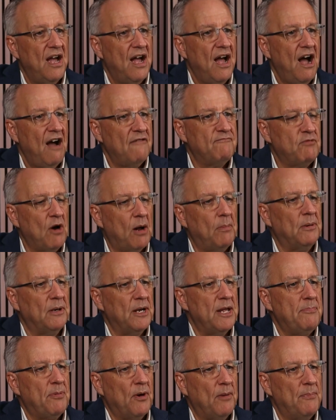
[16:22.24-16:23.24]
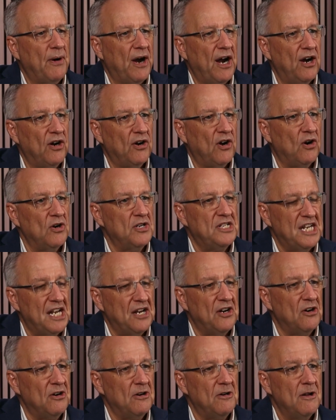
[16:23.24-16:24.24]
have probably prepared our
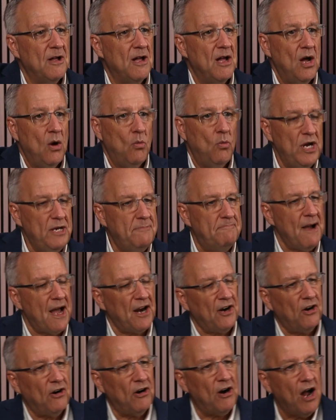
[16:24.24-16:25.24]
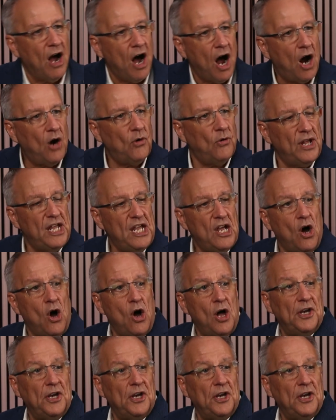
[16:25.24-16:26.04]
dinner. We'd better hurry on